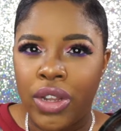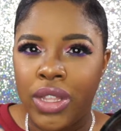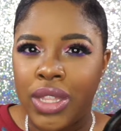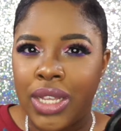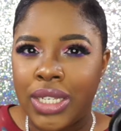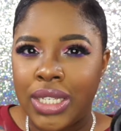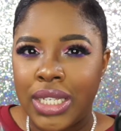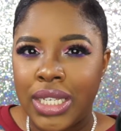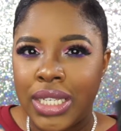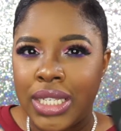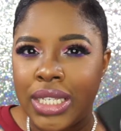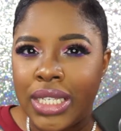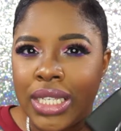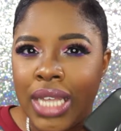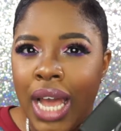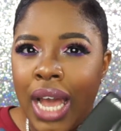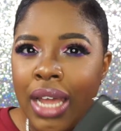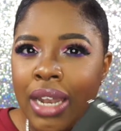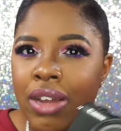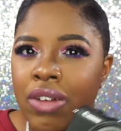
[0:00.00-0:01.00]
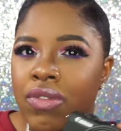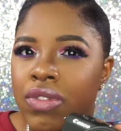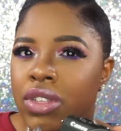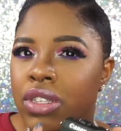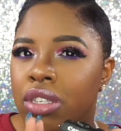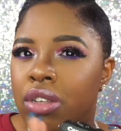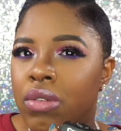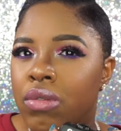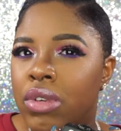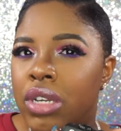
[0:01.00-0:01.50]
it that's inside of the
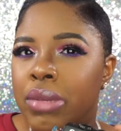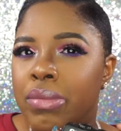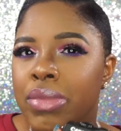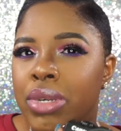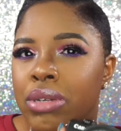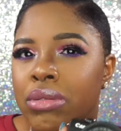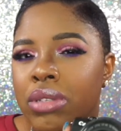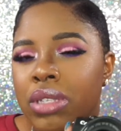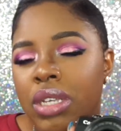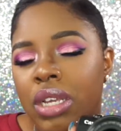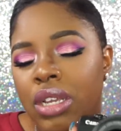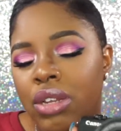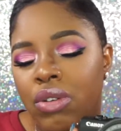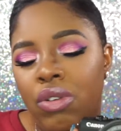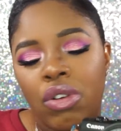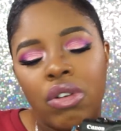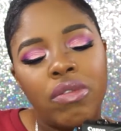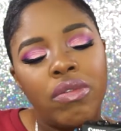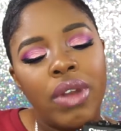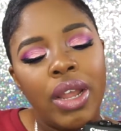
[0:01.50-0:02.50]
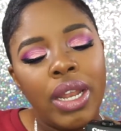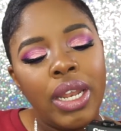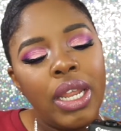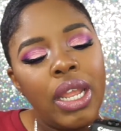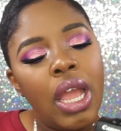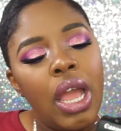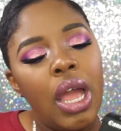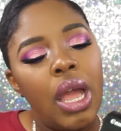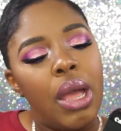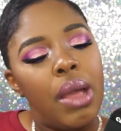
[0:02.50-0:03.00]
Sony, built in
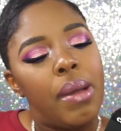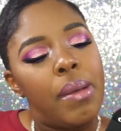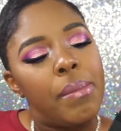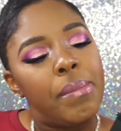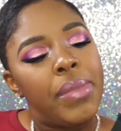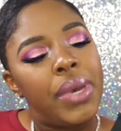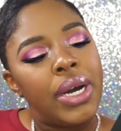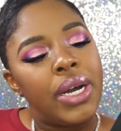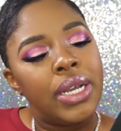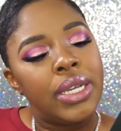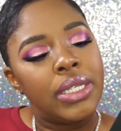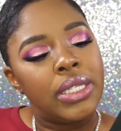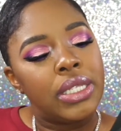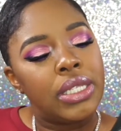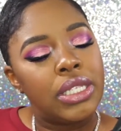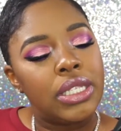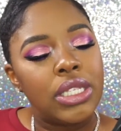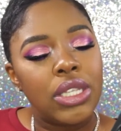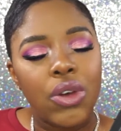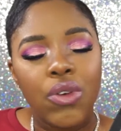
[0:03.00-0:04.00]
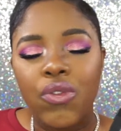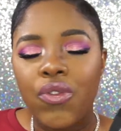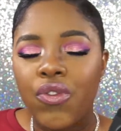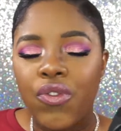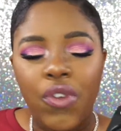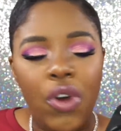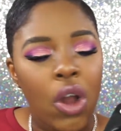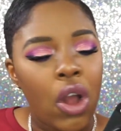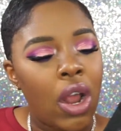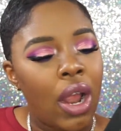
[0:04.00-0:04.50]
already. But so
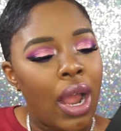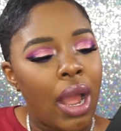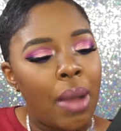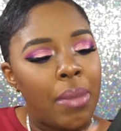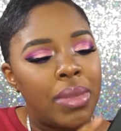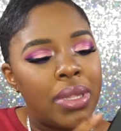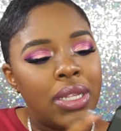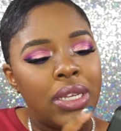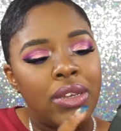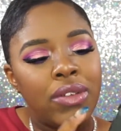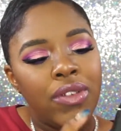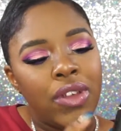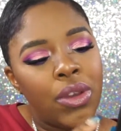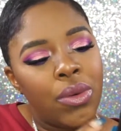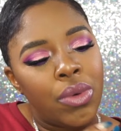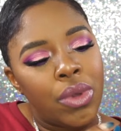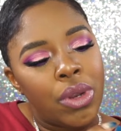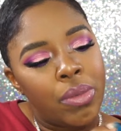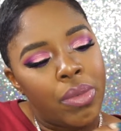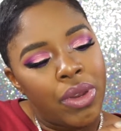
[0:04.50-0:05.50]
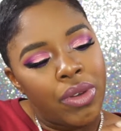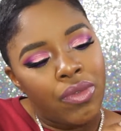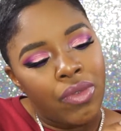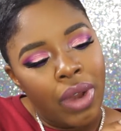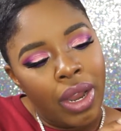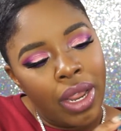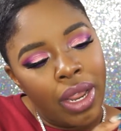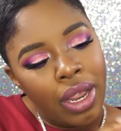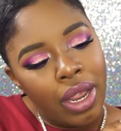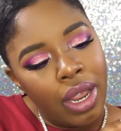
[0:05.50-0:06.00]
far, I believe it would have been
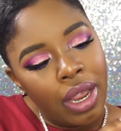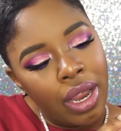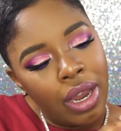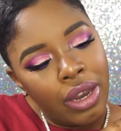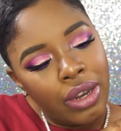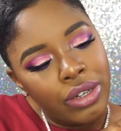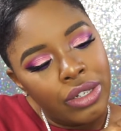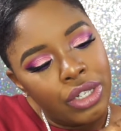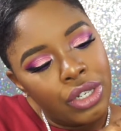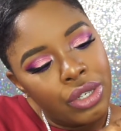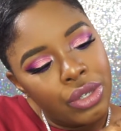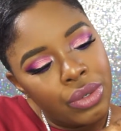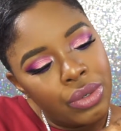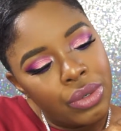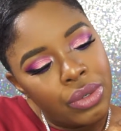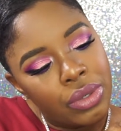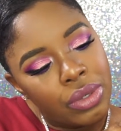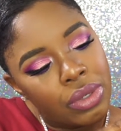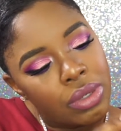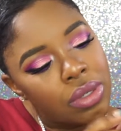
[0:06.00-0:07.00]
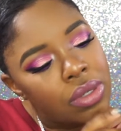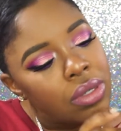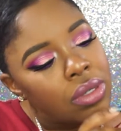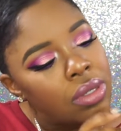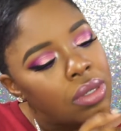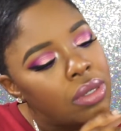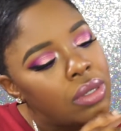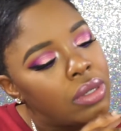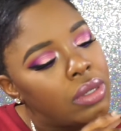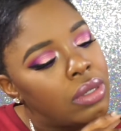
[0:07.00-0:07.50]
right here too.
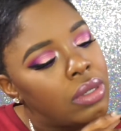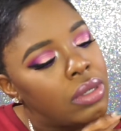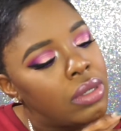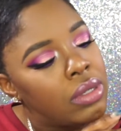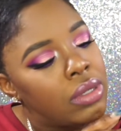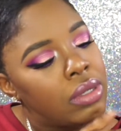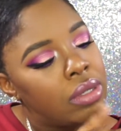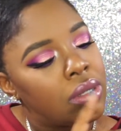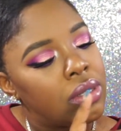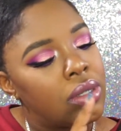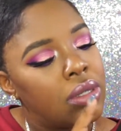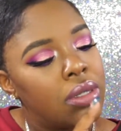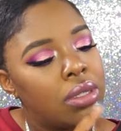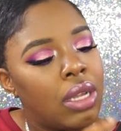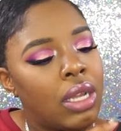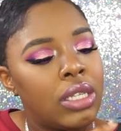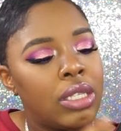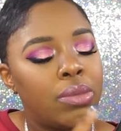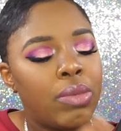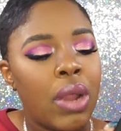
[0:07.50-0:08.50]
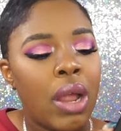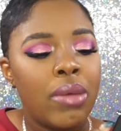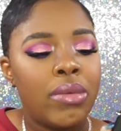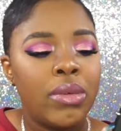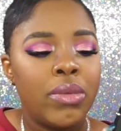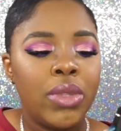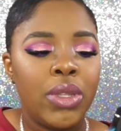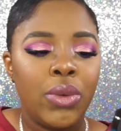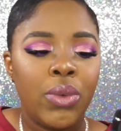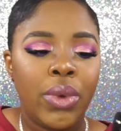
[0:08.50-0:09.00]
That's
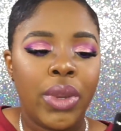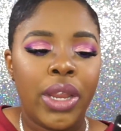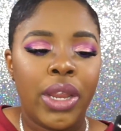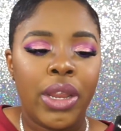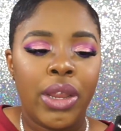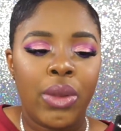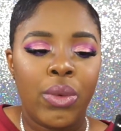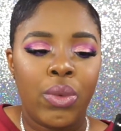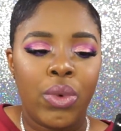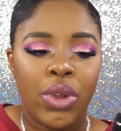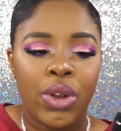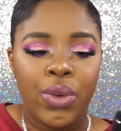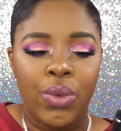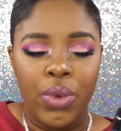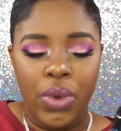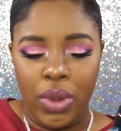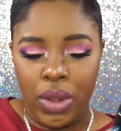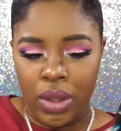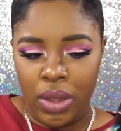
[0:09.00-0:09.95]
probably where it would have